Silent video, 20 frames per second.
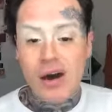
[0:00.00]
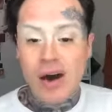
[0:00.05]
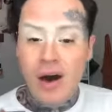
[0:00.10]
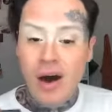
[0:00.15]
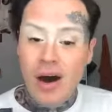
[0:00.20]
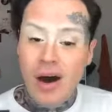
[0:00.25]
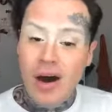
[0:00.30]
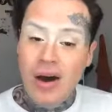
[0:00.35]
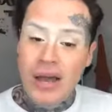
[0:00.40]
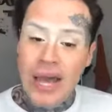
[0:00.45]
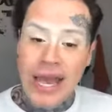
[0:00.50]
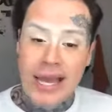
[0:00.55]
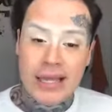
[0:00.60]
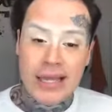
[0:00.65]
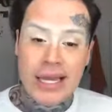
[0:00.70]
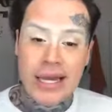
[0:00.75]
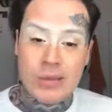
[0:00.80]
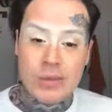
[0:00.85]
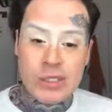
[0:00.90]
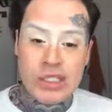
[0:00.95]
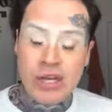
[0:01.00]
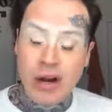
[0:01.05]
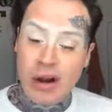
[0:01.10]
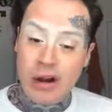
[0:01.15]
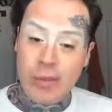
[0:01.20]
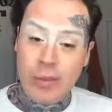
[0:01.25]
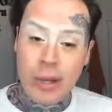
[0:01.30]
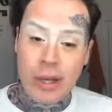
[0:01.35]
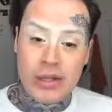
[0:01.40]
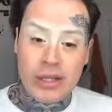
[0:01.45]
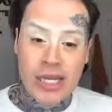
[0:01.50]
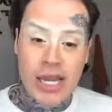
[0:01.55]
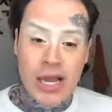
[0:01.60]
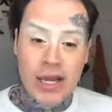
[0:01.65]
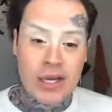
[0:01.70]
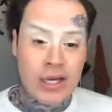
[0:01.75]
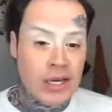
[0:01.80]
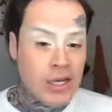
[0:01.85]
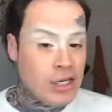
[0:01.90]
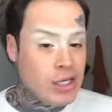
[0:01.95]
Oh, Haley, I'm sorry about
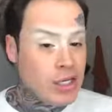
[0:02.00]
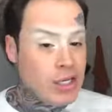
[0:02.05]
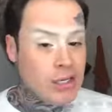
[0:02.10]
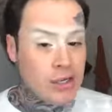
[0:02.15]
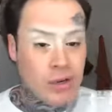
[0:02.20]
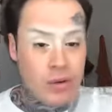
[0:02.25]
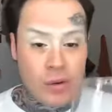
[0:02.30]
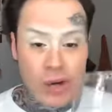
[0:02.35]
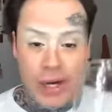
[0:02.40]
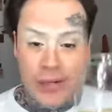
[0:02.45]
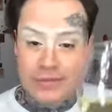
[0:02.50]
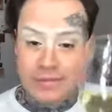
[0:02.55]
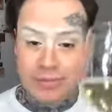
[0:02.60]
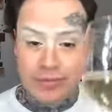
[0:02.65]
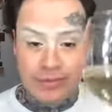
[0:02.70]
that. You know what?